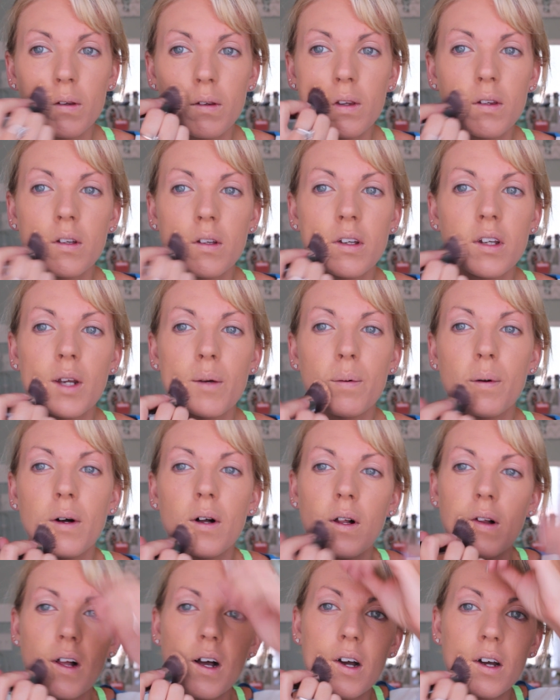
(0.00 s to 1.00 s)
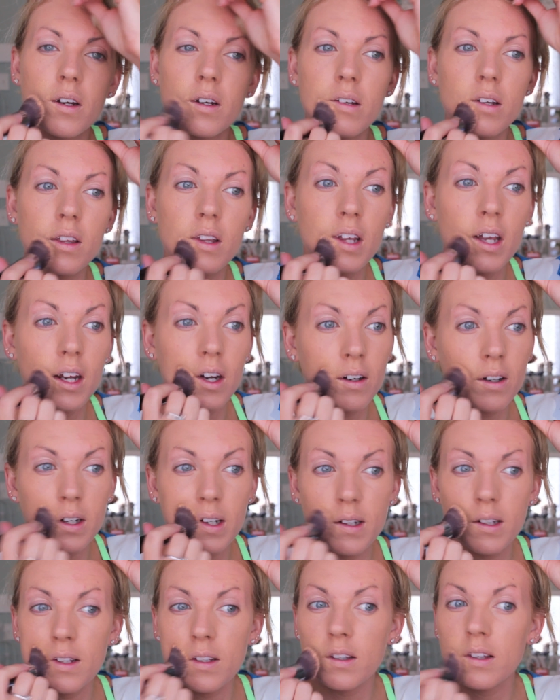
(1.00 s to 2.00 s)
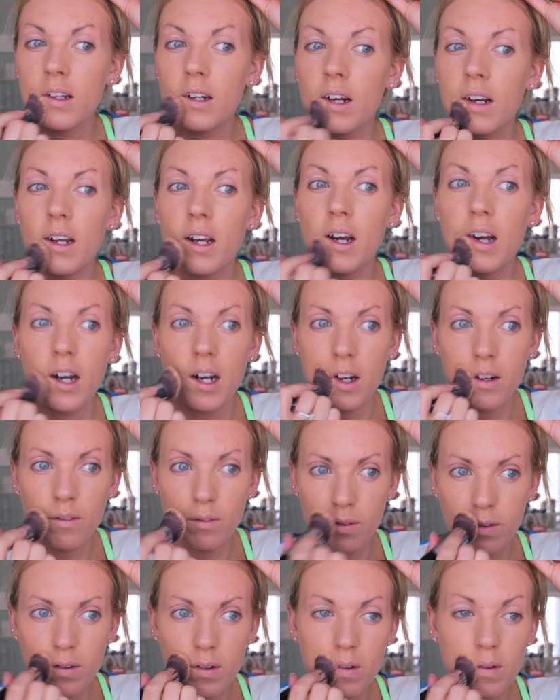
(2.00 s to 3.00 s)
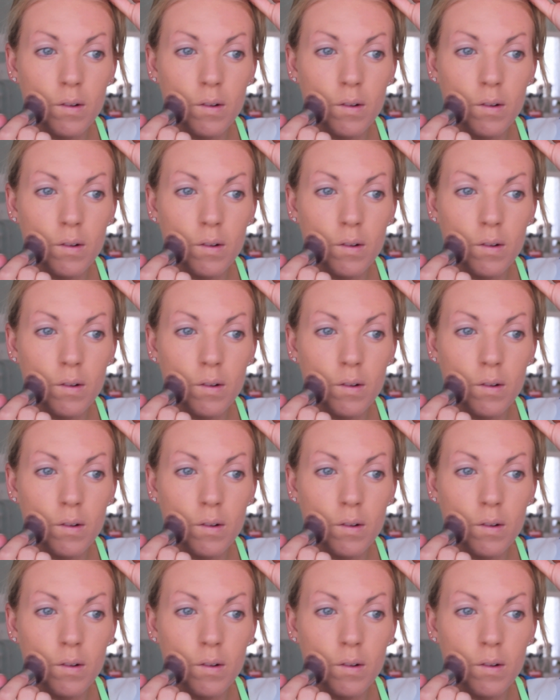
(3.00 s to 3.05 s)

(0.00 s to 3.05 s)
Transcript: stipple onto the areas that I have